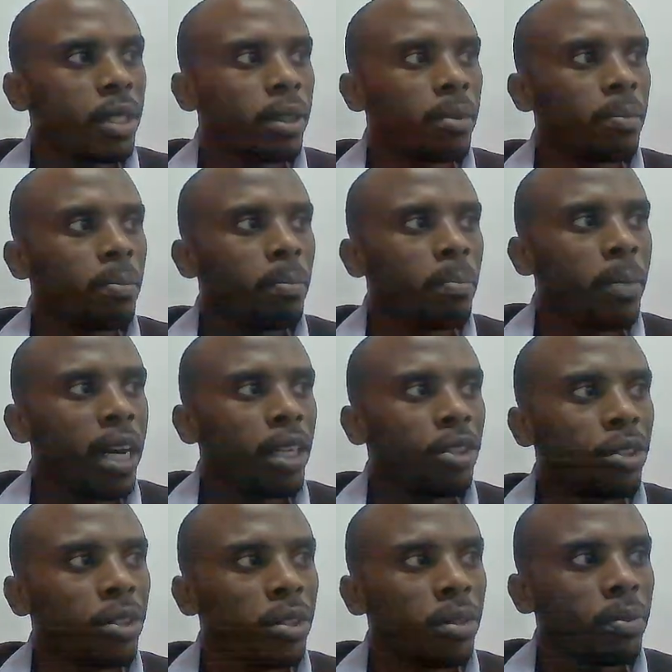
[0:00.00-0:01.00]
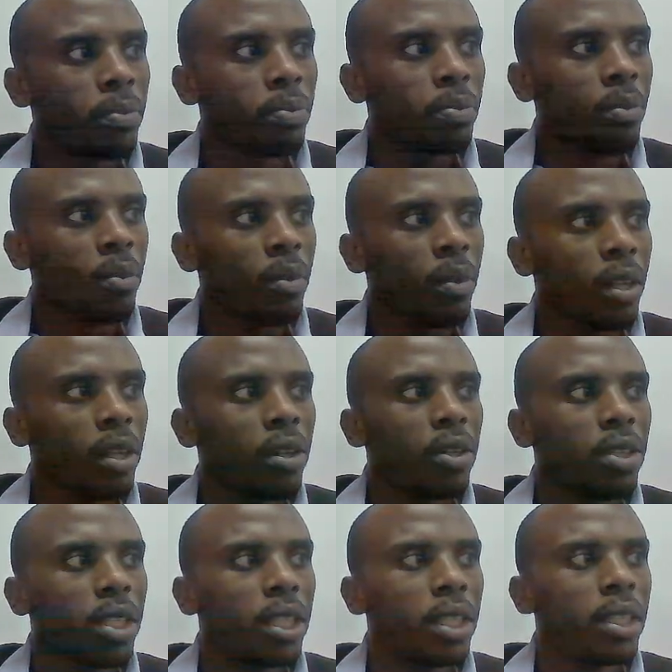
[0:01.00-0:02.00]
bash. Okay,
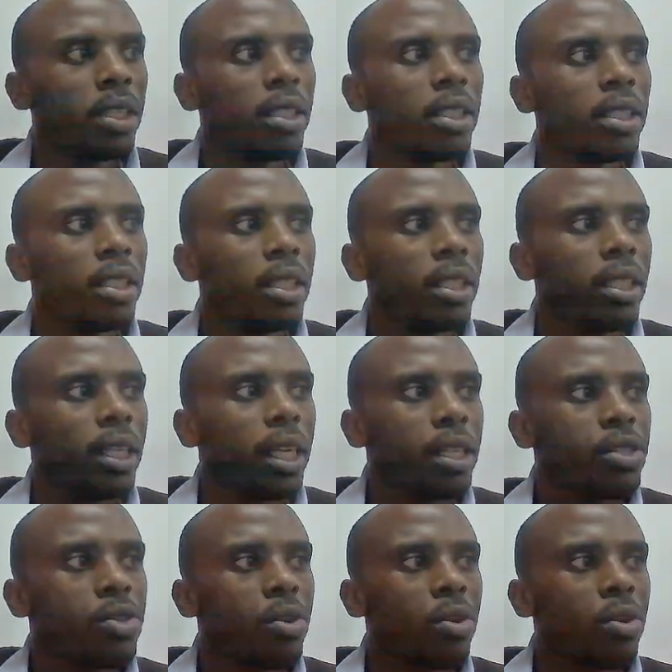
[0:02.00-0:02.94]
so